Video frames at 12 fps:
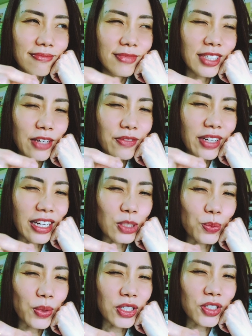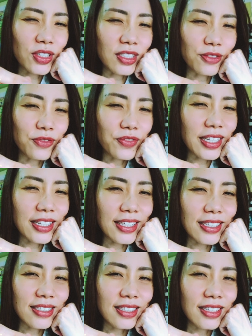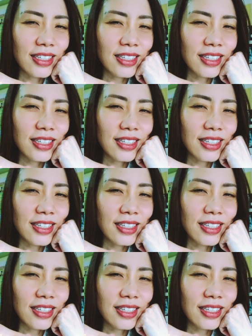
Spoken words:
they have the expression on their face,